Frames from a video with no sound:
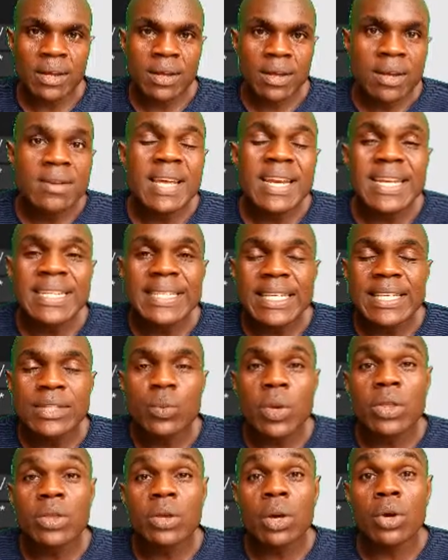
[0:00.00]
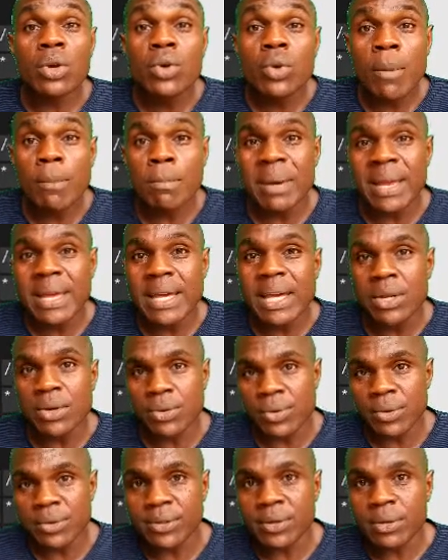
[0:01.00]
then it is with your
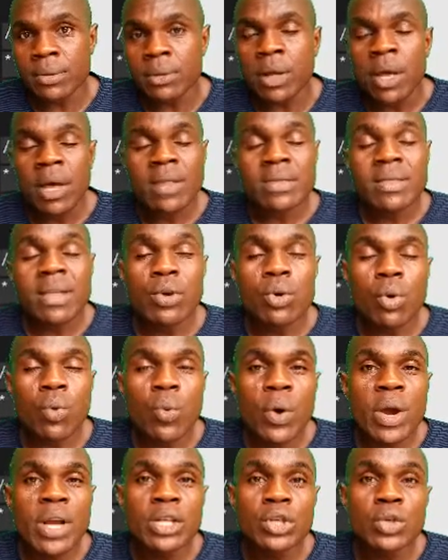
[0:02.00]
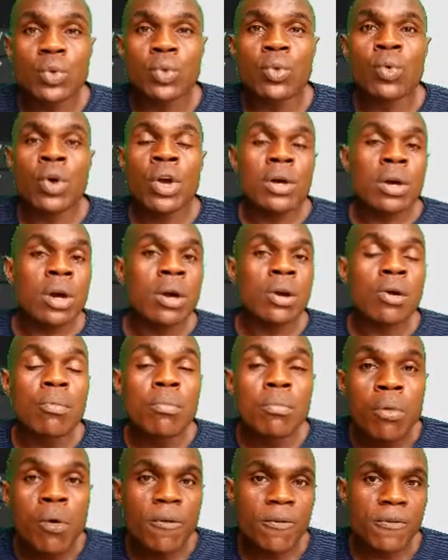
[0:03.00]
blinking cursor that you're going to
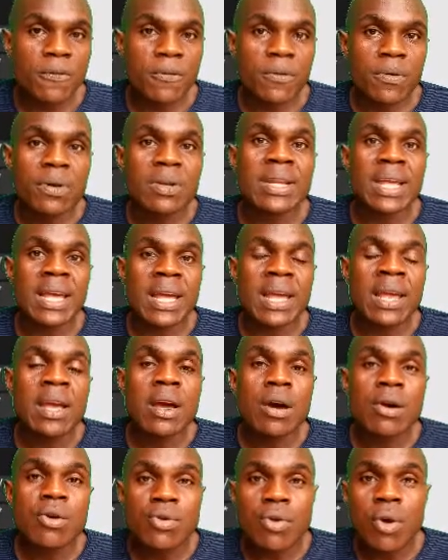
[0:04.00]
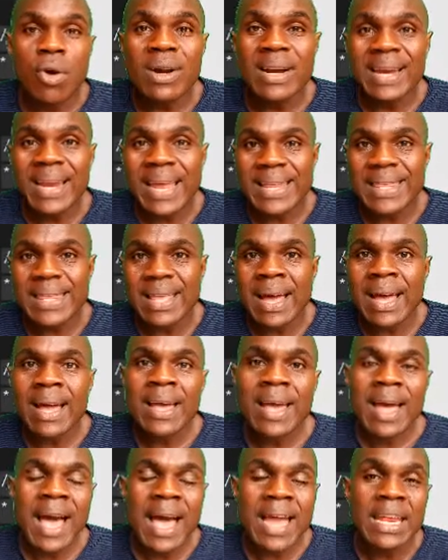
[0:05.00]
remove the wrong letter
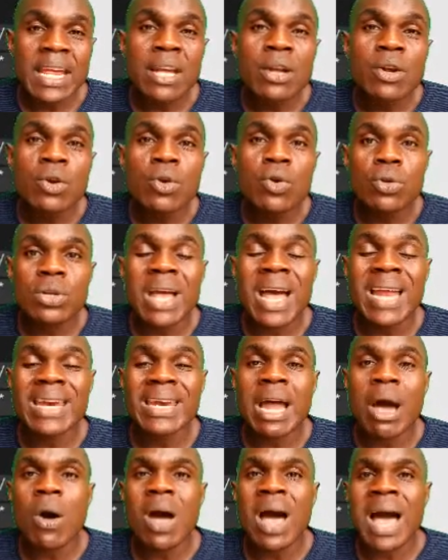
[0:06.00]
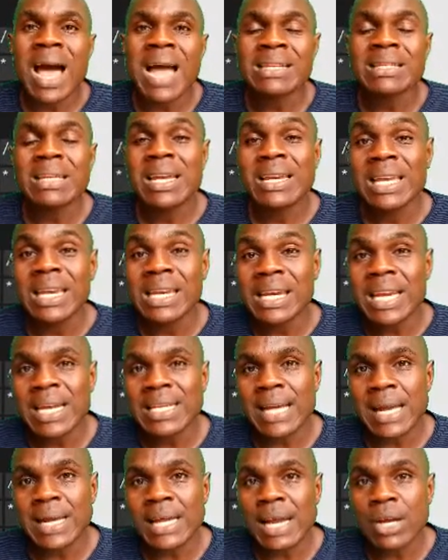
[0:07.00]
and include and now add the
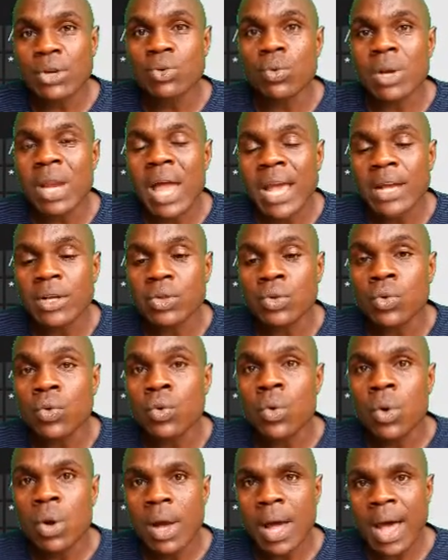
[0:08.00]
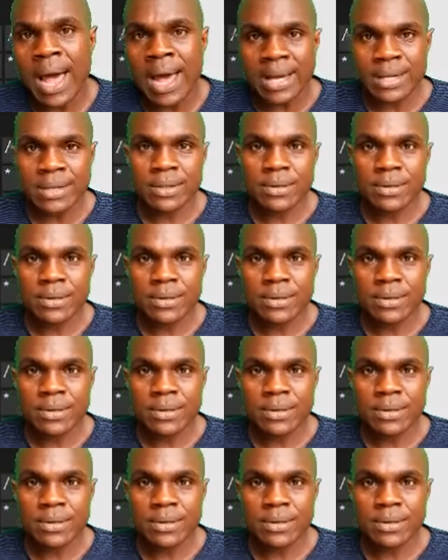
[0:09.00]
letter that you would like to add.